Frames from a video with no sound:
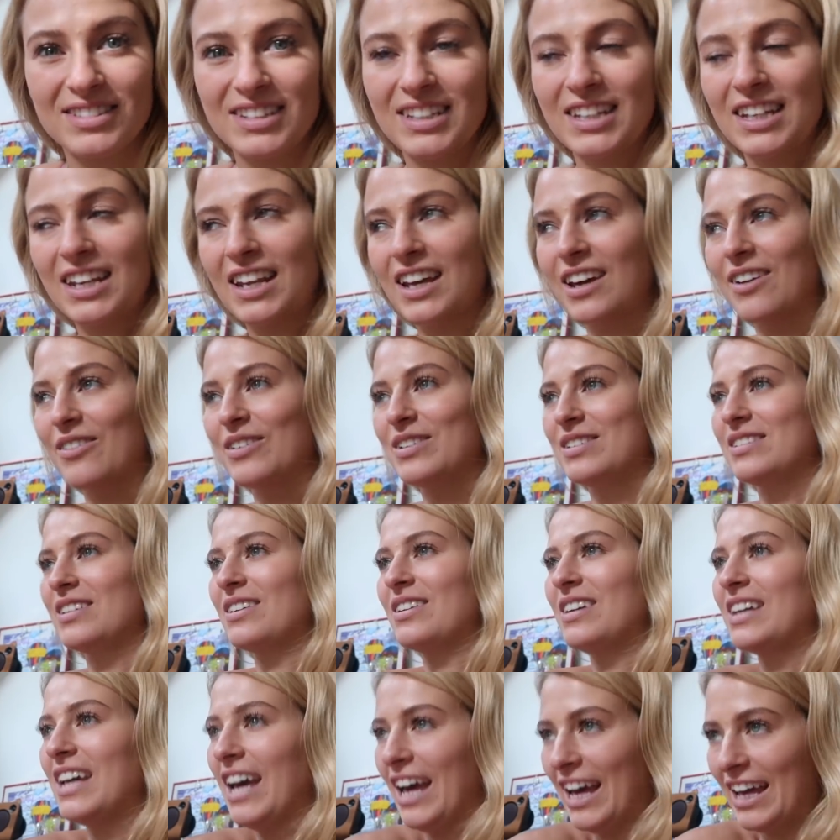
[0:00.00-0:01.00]
you know, it's
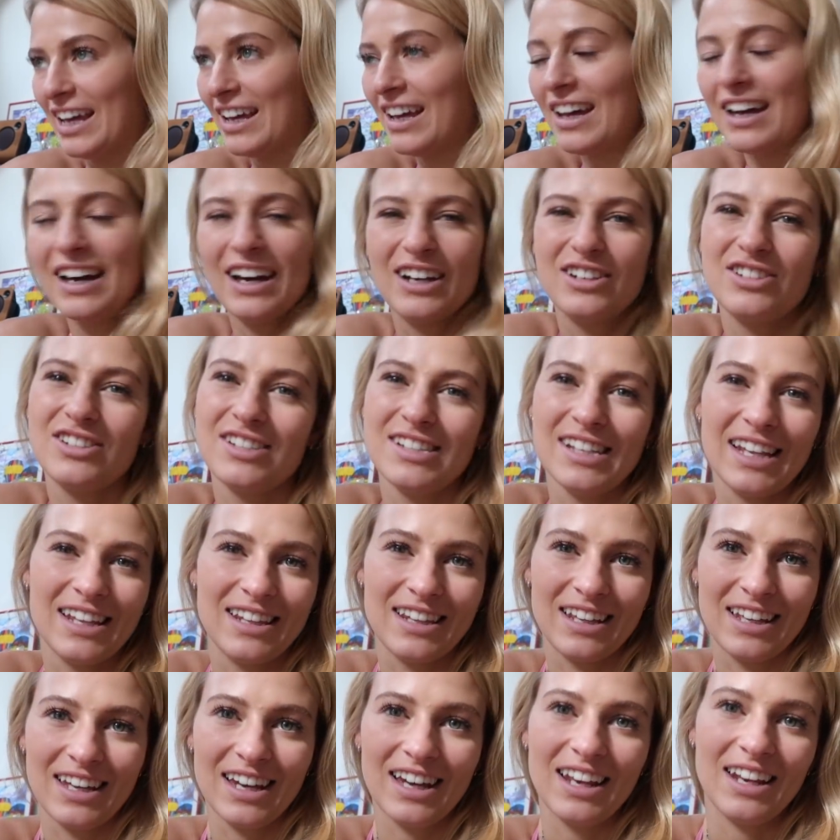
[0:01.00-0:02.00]
okay. I just
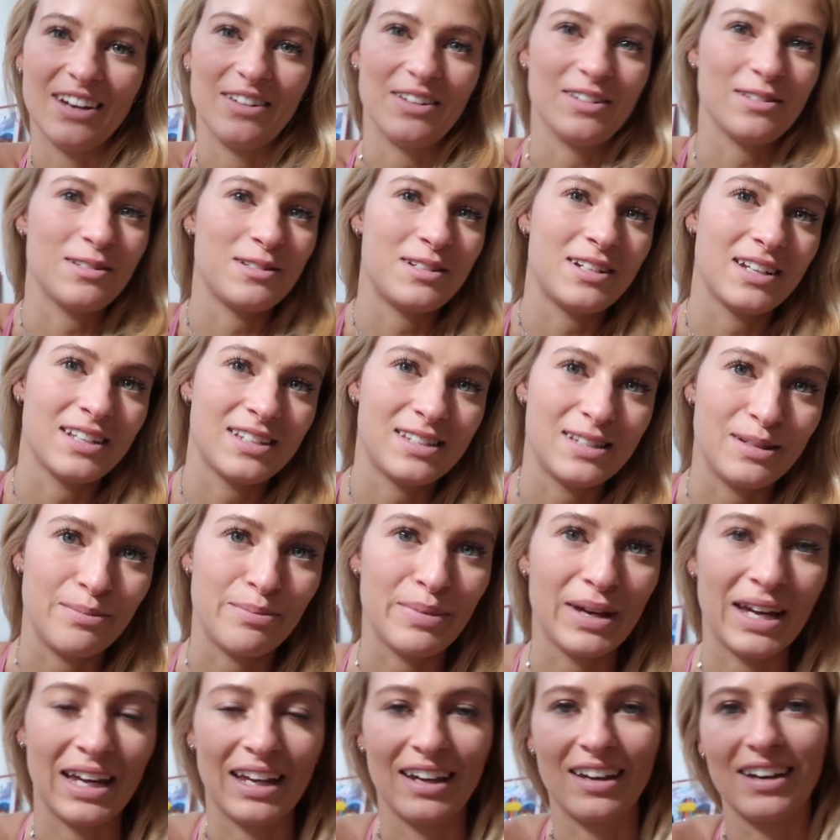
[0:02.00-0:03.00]
like the color. It's a dusty
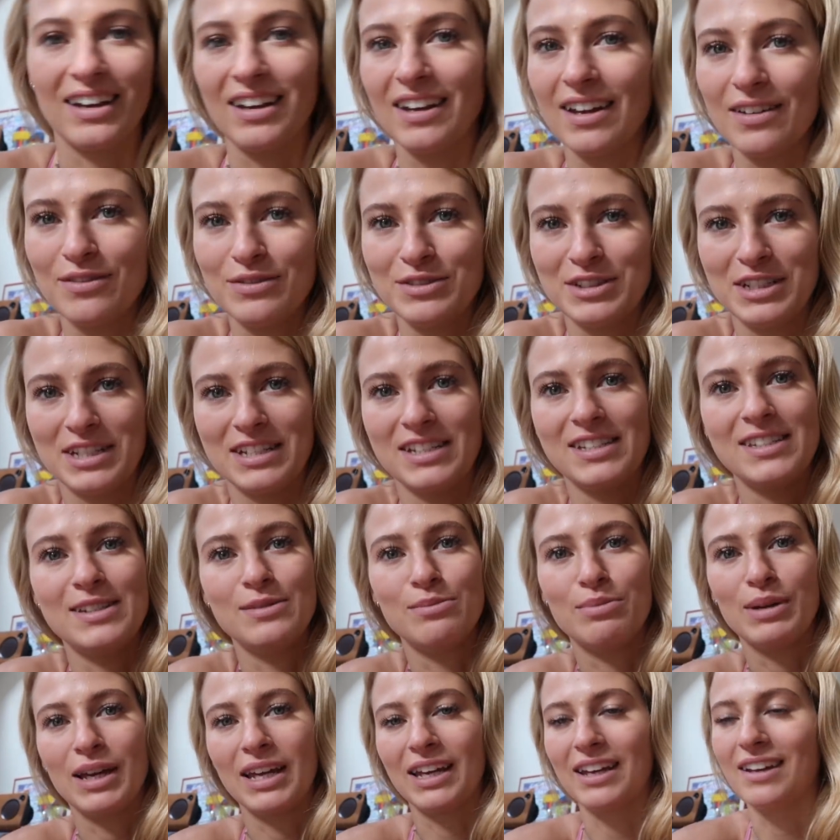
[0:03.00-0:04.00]
pink. I love a dusty
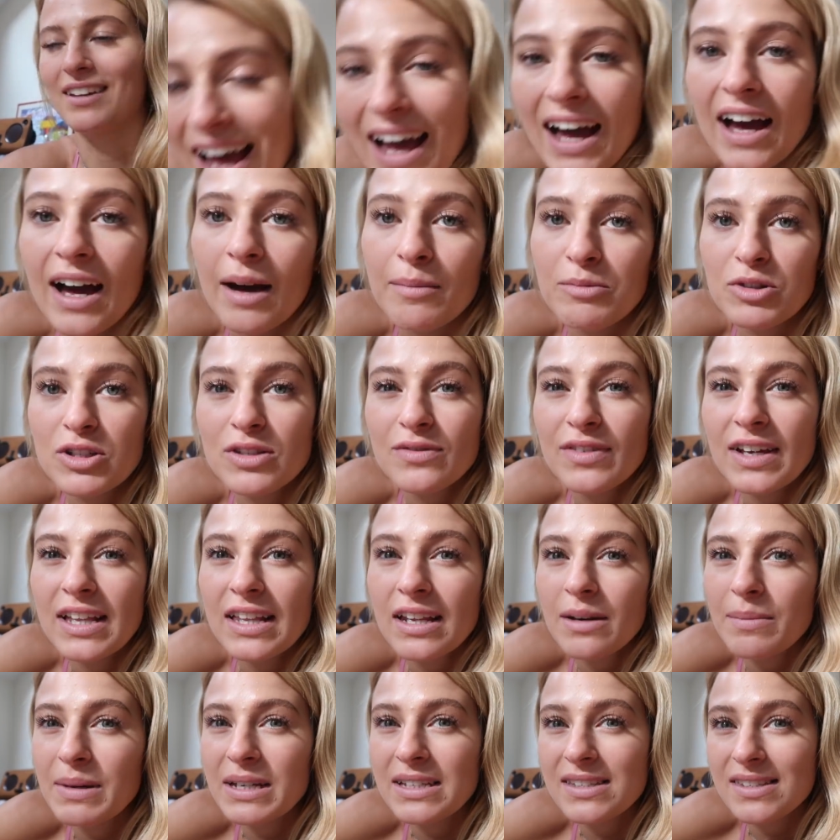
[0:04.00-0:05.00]
pink. Yeah, I'm just
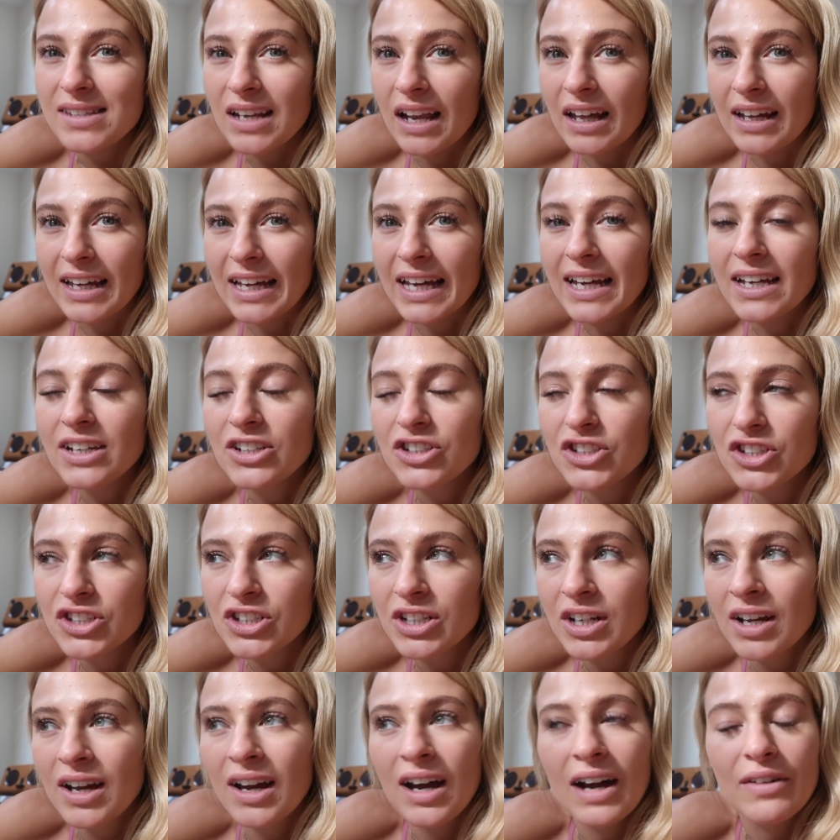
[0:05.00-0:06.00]
feeling a bit
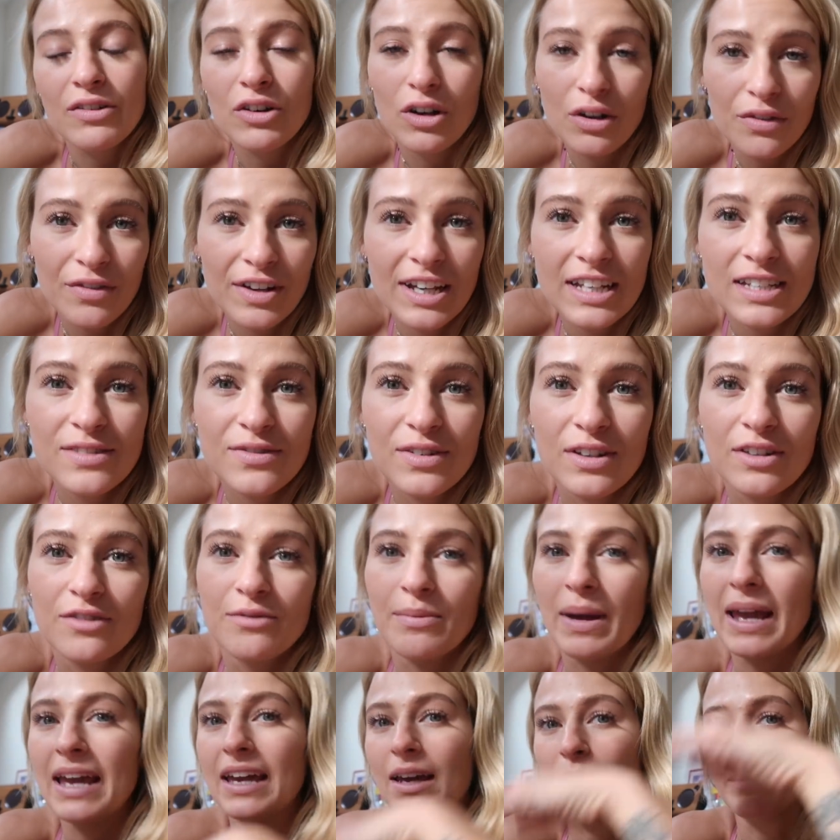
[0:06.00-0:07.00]
sluggish. Got a face full of
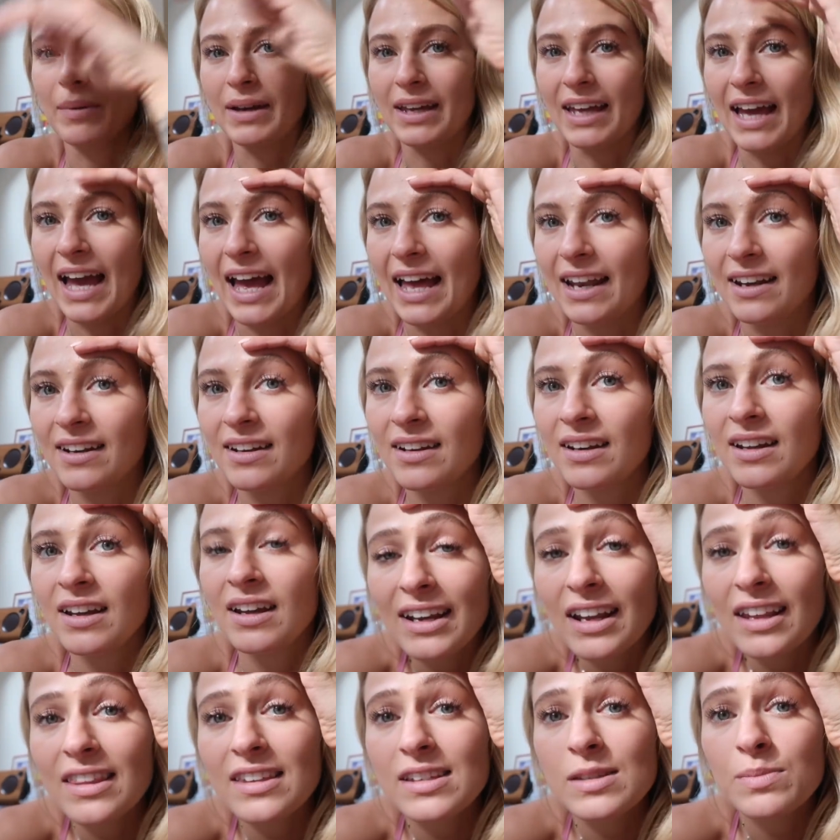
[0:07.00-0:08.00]
makeup again.
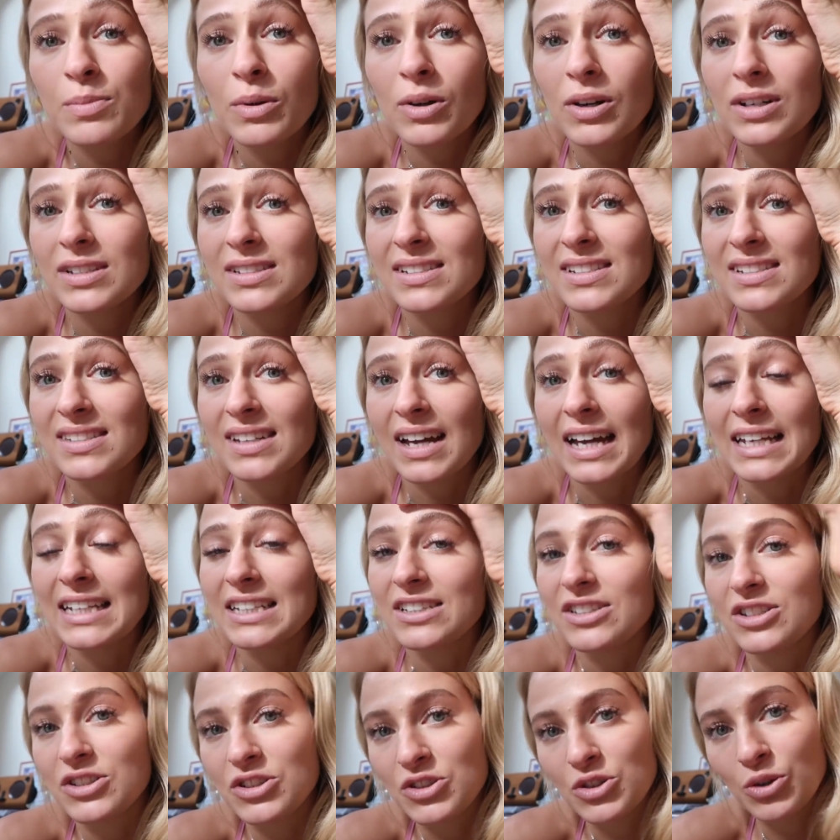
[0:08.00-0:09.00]
Another spot has
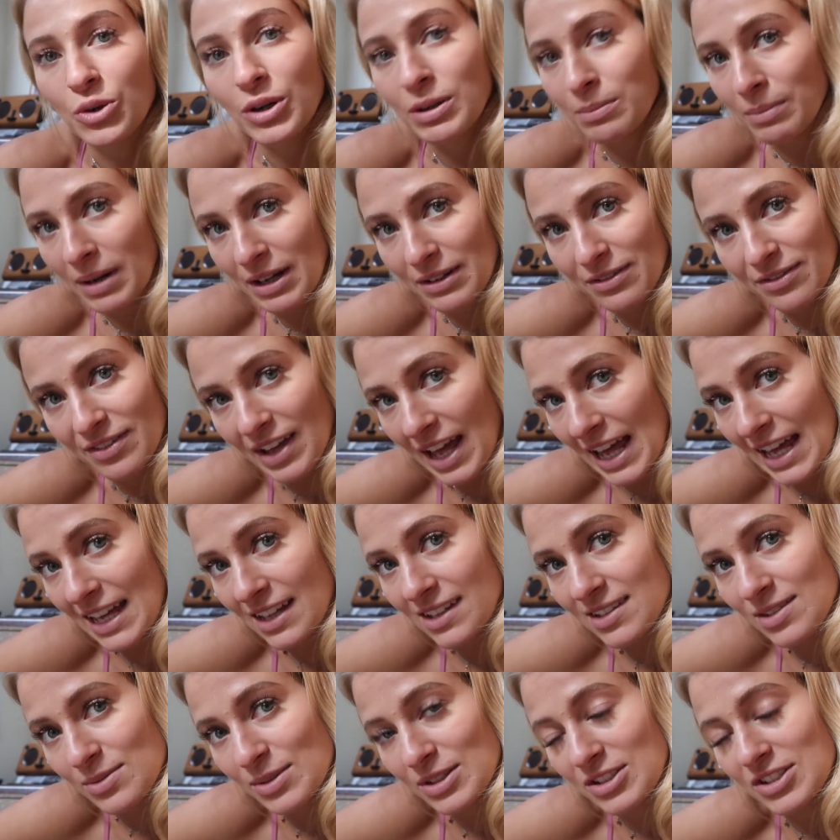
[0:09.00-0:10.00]
decided to join my
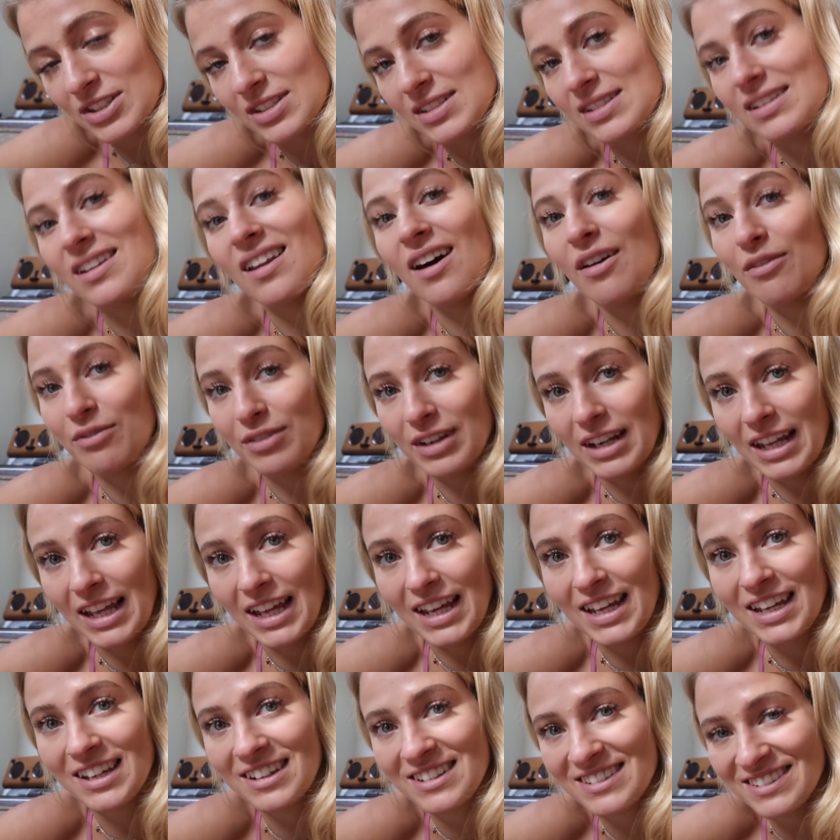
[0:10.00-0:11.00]
face, which is
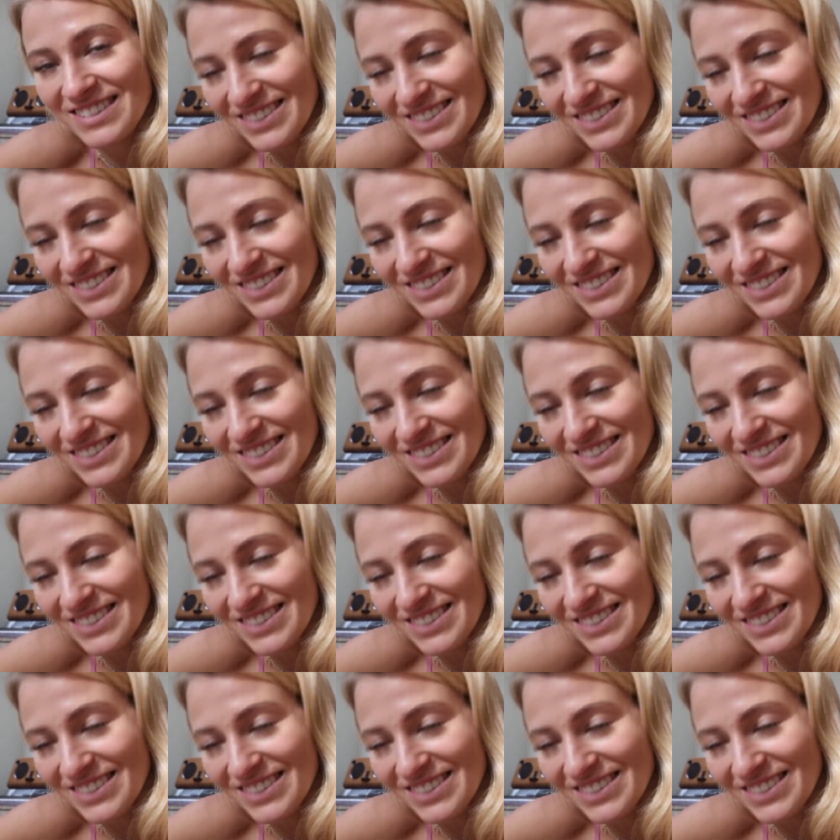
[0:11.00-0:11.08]
lovely.